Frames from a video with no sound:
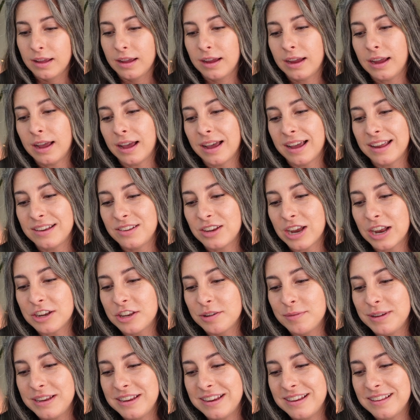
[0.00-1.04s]

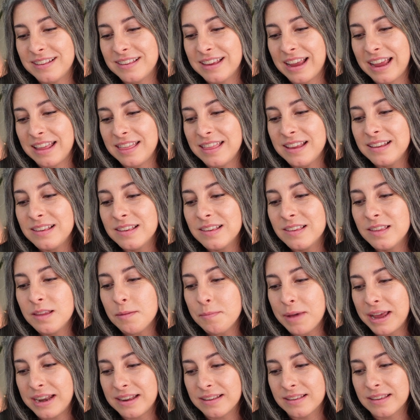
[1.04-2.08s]
ChatGPT said, this is the
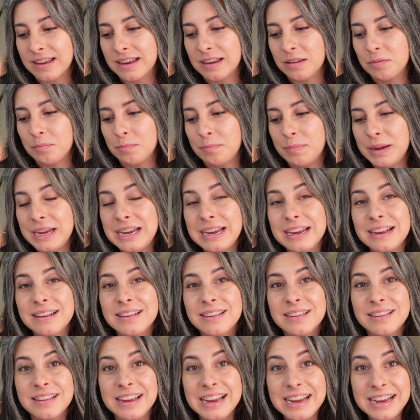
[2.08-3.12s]
medicine, being
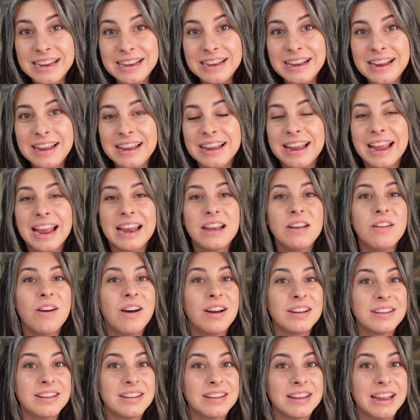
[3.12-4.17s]
seen and
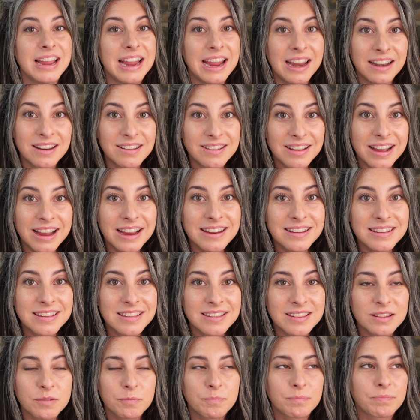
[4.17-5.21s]
not
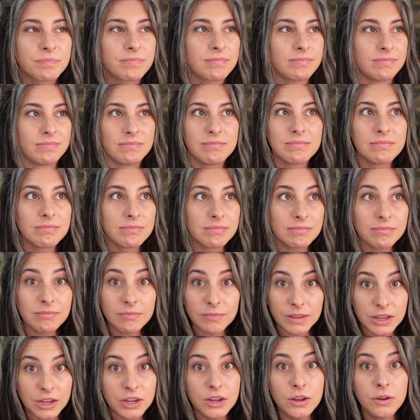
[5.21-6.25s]
analyzed.
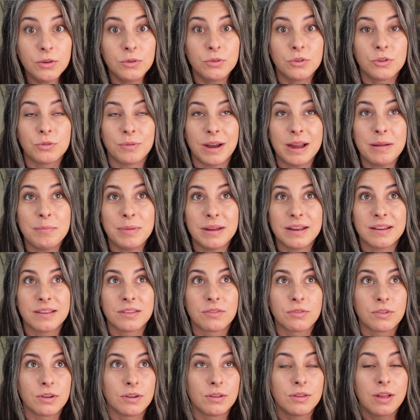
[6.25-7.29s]
Huge, right?
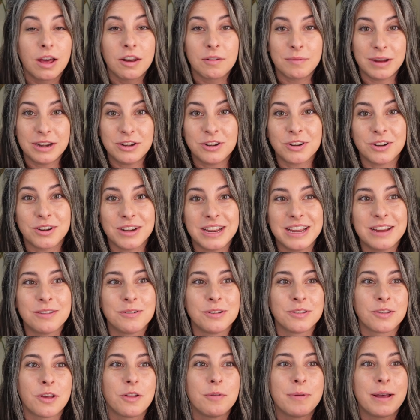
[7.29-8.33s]
Because for a lot of my journey, it
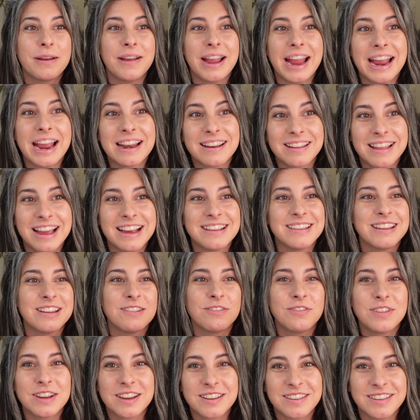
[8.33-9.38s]
was all about analyzing,
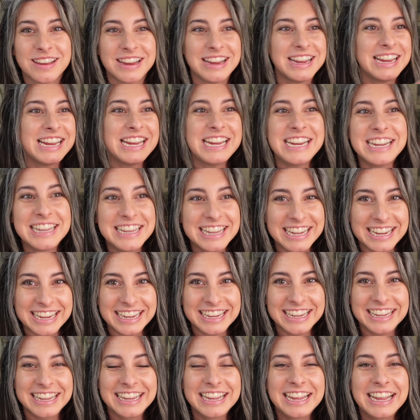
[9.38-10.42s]
fixing, healing.